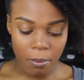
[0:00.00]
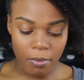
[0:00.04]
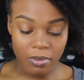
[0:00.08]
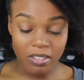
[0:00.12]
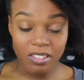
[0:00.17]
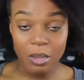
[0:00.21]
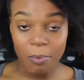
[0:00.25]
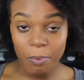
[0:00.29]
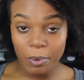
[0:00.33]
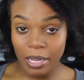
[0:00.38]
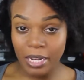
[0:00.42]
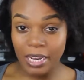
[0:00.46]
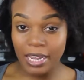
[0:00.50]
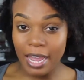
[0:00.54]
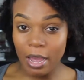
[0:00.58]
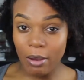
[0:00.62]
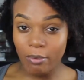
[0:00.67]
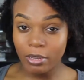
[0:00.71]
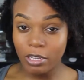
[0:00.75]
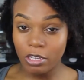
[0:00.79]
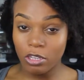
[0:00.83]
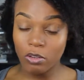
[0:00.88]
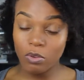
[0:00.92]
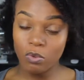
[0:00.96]
Typically I
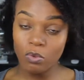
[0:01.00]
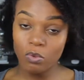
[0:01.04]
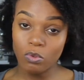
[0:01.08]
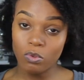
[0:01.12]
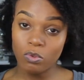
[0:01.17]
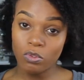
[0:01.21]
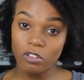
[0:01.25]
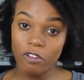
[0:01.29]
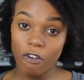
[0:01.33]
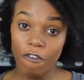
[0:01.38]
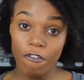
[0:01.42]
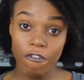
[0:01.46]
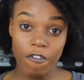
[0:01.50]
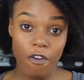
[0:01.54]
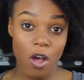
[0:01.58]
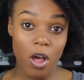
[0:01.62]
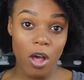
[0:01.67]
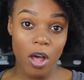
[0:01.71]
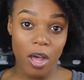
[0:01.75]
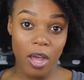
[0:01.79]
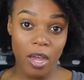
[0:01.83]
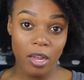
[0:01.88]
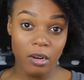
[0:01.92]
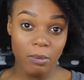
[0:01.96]
would use
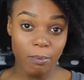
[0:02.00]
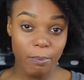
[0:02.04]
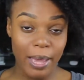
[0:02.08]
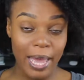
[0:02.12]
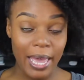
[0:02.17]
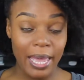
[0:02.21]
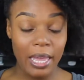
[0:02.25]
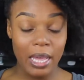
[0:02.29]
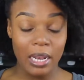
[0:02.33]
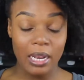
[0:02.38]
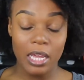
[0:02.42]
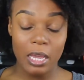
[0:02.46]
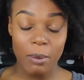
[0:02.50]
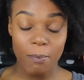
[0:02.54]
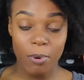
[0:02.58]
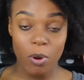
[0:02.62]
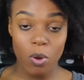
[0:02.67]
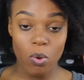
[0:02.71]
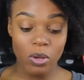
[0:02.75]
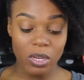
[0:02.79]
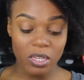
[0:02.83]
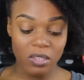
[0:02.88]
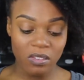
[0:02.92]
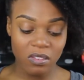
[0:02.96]
Fawn by LA
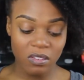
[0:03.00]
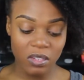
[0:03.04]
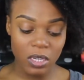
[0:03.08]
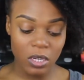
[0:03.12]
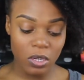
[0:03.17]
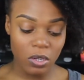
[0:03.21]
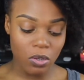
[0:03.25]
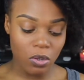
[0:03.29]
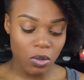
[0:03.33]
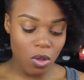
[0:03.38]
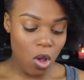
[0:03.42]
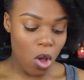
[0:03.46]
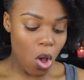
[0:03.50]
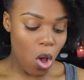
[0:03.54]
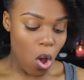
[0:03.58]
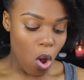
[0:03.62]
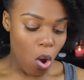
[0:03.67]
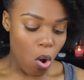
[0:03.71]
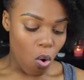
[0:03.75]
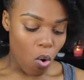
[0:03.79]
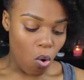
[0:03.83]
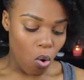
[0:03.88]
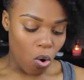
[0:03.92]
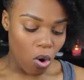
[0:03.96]
Pro Conceal
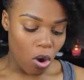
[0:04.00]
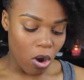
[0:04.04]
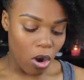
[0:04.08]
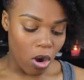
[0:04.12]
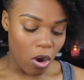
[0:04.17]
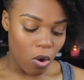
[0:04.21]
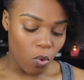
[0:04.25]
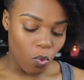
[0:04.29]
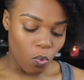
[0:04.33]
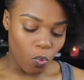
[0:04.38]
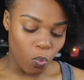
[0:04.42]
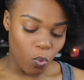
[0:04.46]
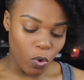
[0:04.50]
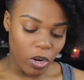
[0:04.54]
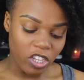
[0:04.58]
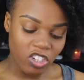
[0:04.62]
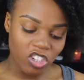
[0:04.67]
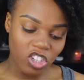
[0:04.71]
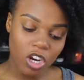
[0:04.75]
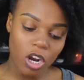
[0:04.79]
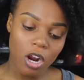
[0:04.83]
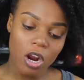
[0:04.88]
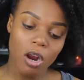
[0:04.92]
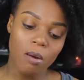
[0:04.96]
or
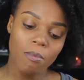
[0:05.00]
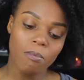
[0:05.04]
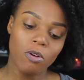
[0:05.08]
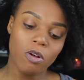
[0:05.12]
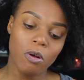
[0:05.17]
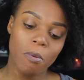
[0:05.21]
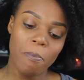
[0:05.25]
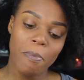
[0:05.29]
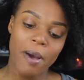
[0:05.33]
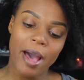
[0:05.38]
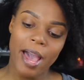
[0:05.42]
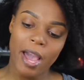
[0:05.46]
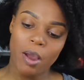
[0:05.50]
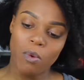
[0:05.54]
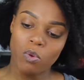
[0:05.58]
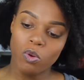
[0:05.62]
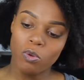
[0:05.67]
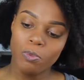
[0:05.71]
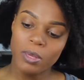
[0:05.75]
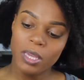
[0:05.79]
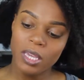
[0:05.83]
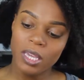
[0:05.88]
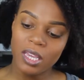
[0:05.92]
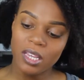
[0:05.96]
Rich Caramel by
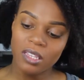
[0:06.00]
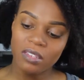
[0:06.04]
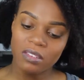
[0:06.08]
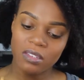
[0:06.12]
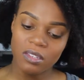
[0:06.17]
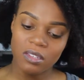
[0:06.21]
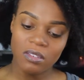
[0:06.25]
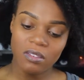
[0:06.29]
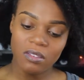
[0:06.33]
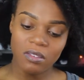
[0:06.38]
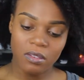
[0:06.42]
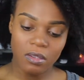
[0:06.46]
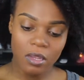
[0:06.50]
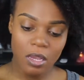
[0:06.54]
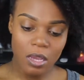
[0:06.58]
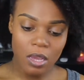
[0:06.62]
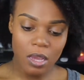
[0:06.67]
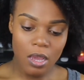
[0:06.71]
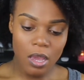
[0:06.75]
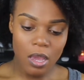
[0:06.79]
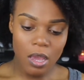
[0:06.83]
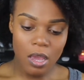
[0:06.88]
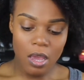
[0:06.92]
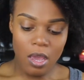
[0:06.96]
Ruby Kisses.
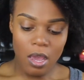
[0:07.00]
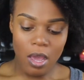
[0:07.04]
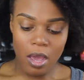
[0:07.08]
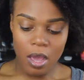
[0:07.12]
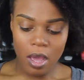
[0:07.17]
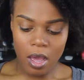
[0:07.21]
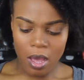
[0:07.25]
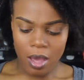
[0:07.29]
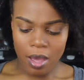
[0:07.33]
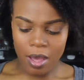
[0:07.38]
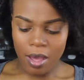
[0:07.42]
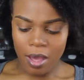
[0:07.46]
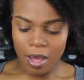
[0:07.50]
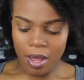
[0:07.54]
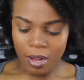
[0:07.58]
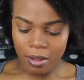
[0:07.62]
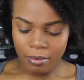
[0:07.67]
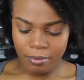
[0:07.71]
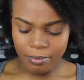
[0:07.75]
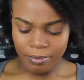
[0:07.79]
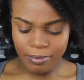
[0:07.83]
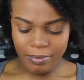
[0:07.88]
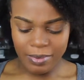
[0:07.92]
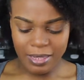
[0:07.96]

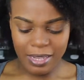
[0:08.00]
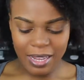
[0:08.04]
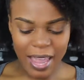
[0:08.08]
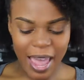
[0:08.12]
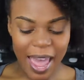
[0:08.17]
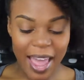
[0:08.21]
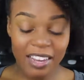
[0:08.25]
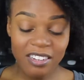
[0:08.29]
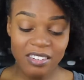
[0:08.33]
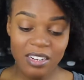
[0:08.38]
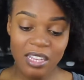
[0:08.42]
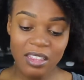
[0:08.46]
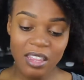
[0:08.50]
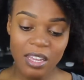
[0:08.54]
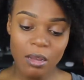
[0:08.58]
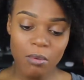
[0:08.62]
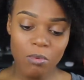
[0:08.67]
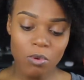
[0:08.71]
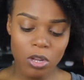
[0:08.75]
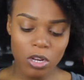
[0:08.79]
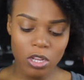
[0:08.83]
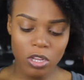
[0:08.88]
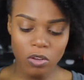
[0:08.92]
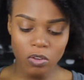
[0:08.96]
Actually, I think
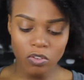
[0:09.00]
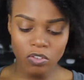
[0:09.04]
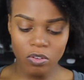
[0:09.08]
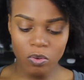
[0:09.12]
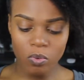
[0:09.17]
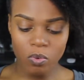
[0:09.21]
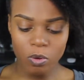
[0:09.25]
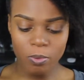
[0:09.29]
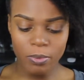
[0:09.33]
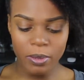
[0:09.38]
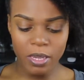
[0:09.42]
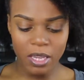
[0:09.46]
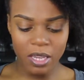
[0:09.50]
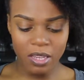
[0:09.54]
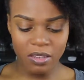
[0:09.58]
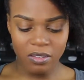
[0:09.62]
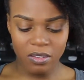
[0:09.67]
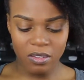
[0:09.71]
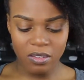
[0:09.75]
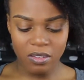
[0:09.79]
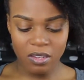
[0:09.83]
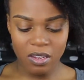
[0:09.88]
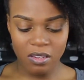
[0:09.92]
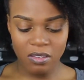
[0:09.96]
I'm going to use the Ruby
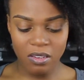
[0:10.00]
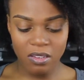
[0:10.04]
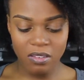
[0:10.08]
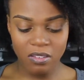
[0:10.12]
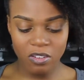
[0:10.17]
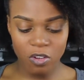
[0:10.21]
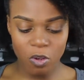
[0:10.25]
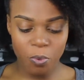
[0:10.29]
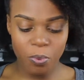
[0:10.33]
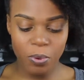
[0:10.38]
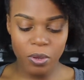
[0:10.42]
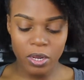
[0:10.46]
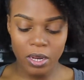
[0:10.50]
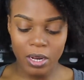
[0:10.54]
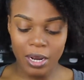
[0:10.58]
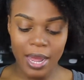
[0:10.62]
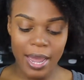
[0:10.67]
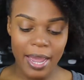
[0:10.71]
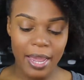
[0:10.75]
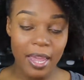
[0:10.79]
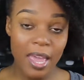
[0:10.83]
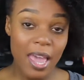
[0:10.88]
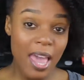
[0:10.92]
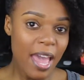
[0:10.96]
Kisses because it's still pretty
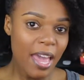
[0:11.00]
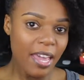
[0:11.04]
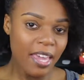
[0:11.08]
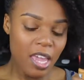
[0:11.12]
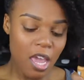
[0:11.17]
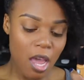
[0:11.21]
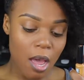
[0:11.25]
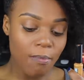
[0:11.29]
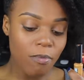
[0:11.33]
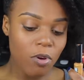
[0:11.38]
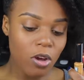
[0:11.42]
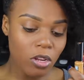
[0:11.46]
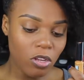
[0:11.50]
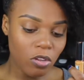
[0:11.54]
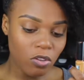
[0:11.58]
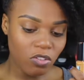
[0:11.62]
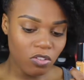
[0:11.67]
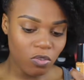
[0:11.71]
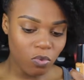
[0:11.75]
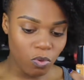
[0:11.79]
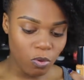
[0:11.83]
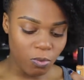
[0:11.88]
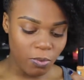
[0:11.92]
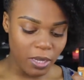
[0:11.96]
light. Yeah, I'm going to use
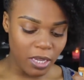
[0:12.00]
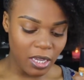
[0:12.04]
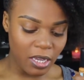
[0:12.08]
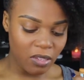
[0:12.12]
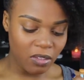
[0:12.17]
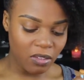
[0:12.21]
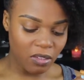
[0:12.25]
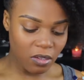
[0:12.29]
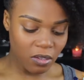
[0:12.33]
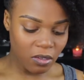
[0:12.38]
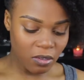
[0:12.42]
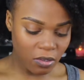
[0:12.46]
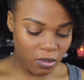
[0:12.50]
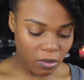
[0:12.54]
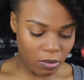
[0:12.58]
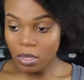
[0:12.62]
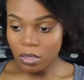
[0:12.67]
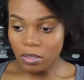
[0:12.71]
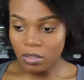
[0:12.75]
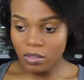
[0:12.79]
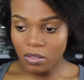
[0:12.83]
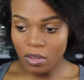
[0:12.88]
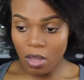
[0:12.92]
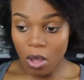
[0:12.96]
the Ruby Kisses.
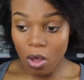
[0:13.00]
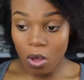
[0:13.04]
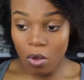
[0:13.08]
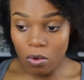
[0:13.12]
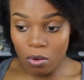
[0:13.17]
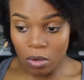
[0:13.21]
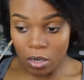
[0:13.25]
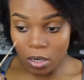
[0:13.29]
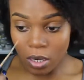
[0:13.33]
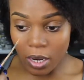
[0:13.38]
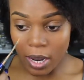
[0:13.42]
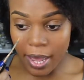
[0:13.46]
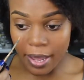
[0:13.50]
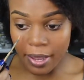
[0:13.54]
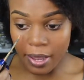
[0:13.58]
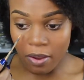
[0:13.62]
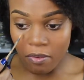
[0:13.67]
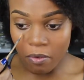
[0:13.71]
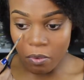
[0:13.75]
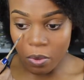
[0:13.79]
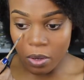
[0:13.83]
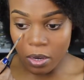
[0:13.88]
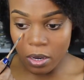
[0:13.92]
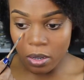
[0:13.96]
So, like
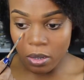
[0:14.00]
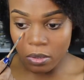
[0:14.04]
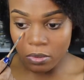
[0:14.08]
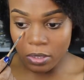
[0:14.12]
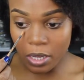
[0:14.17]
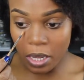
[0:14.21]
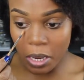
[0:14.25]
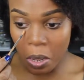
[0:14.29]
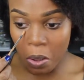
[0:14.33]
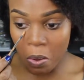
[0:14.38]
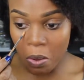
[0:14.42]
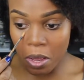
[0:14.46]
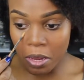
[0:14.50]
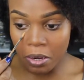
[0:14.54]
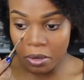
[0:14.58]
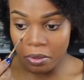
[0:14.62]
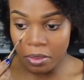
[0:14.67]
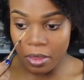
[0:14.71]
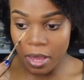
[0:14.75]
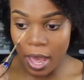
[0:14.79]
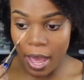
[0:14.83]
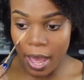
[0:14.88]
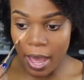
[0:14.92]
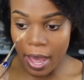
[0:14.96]
everyone else, I go
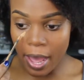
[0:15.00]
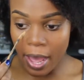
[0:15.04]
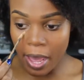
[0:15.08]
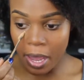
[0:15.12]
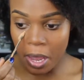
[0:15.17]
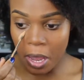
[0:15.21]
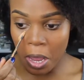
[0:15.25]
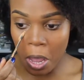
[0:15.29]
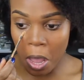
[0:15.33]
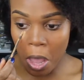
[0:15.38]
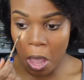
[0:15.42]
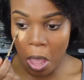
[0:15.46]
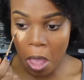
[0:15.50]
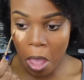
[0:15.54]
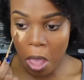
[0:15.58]
under the eye.